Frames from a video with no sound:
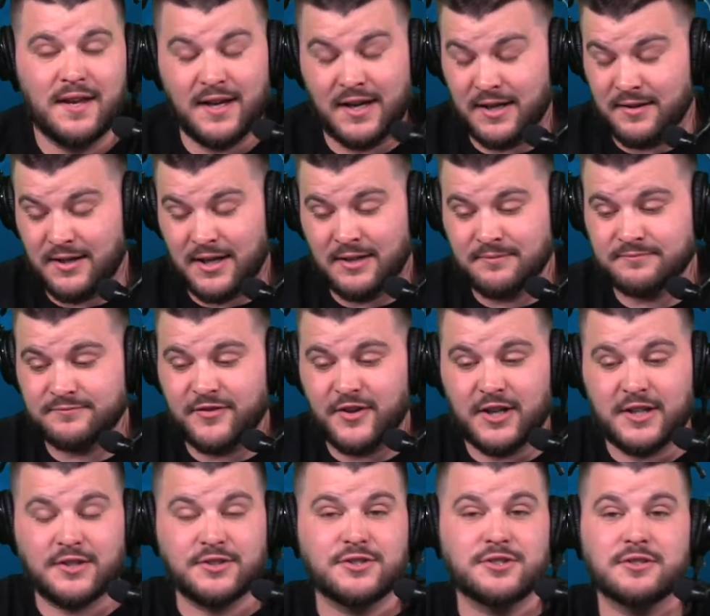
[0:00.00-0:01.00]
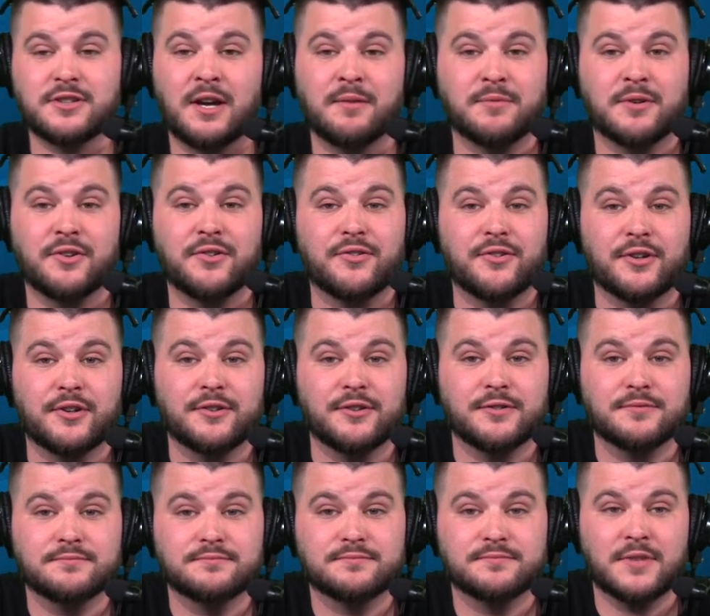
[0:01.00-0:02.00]
I I'm fucking. Sh I'm concerned.
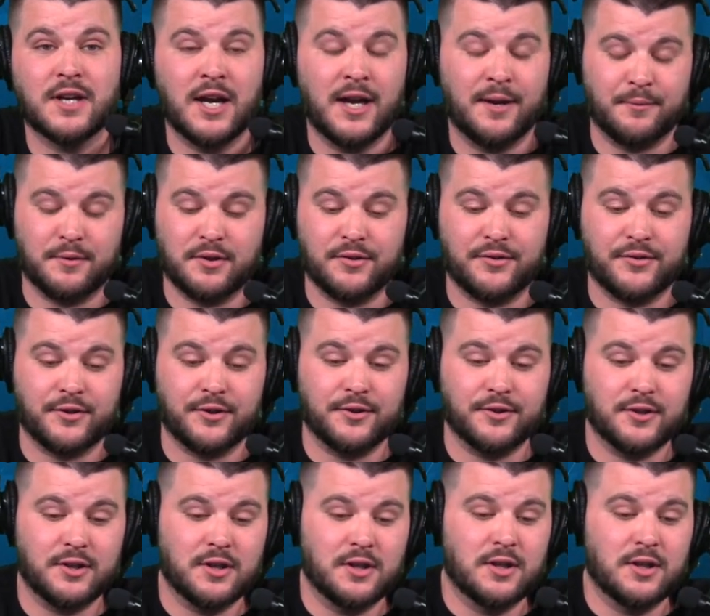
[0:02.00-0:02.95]
I am concerned.